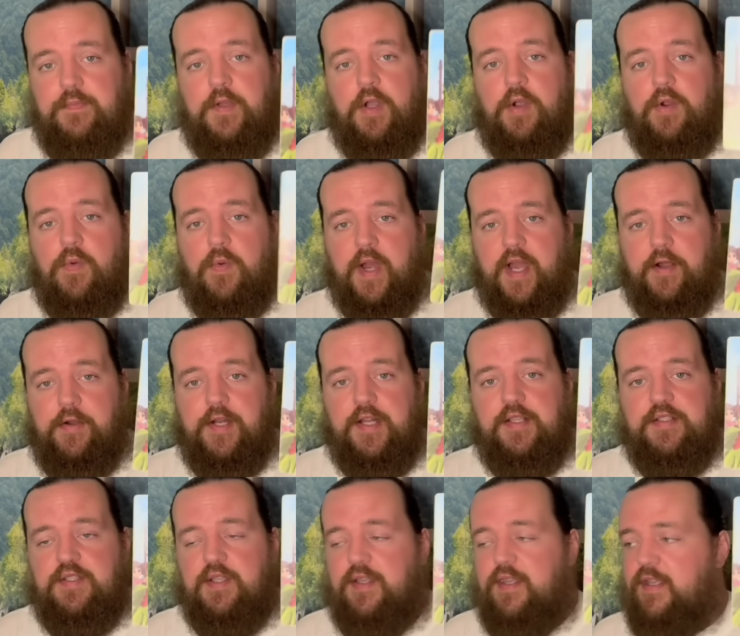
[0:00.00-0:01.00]

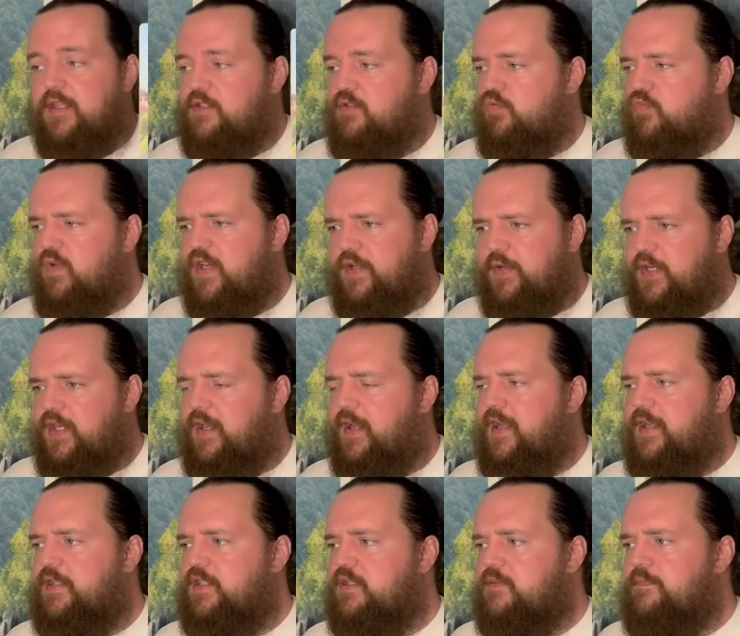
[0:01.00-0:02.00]
Aquarius. Like, it's really
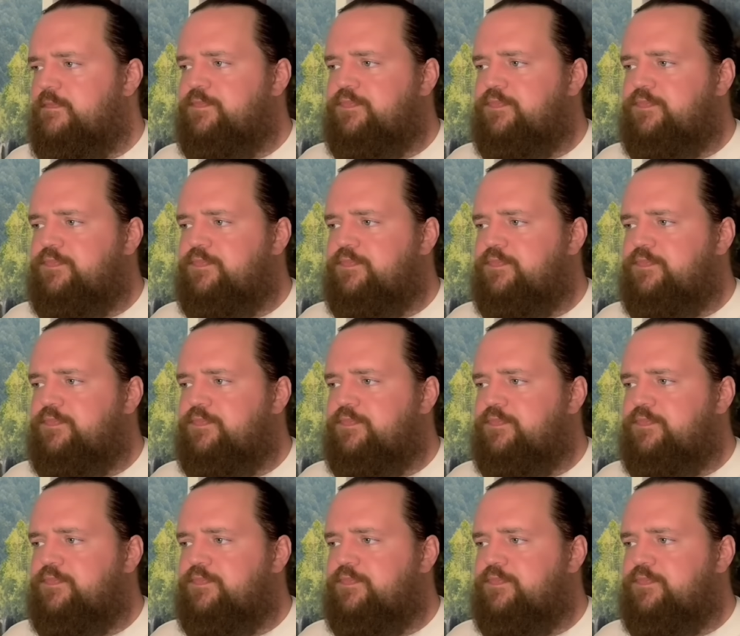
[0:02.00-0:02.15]
nice.